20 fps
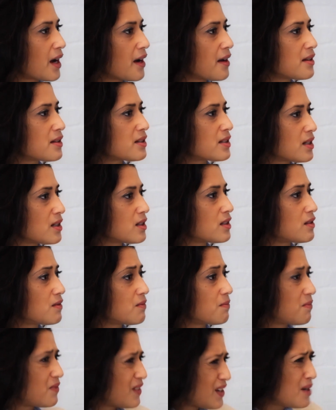Science
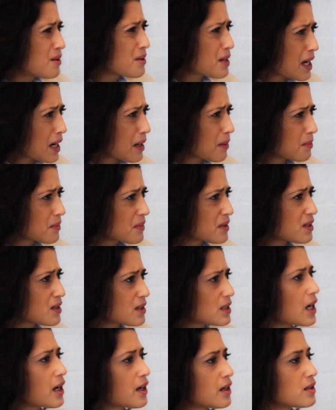is video games.
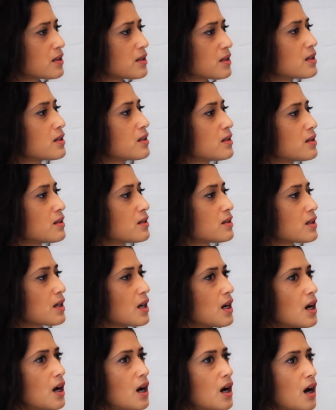Science is
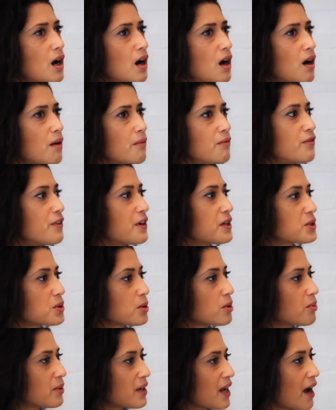
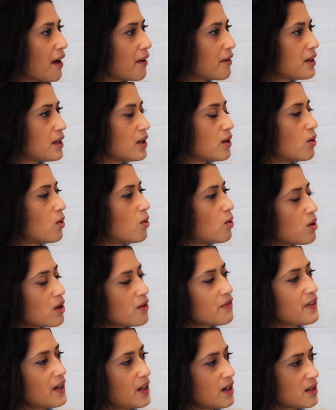virtual reality. All
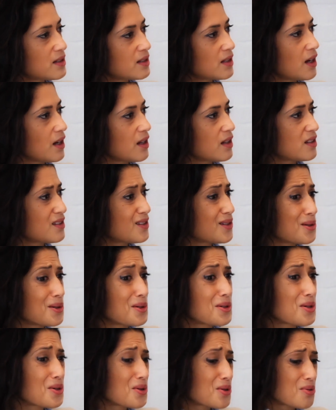of that is science.
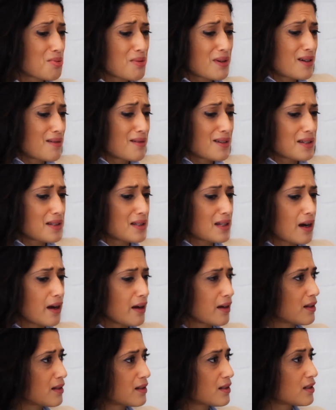Your Twitter is
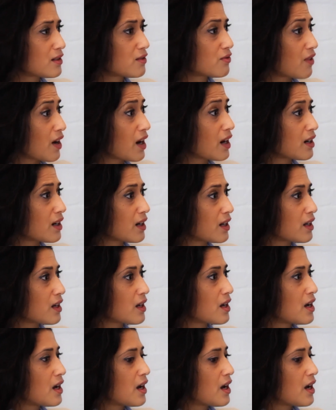science, frankly.